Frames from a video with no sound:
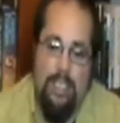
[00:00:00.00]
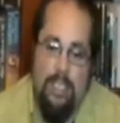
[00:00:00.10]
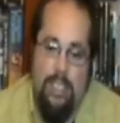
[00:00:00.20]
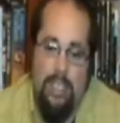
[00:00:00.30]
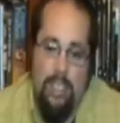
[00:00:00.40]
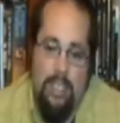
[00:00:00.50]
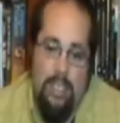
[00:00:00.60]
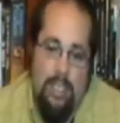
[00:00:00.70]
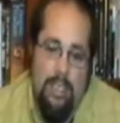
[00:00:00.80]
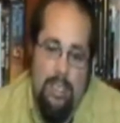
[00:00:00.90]

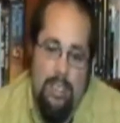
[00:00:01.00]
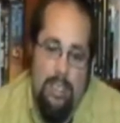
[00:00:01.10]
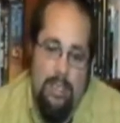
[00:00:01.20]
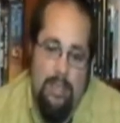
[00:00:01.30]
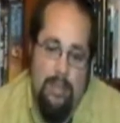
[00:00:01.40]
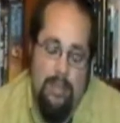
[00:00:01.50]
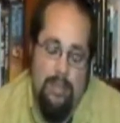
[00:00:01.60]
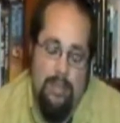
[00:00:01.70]
Nothing is said.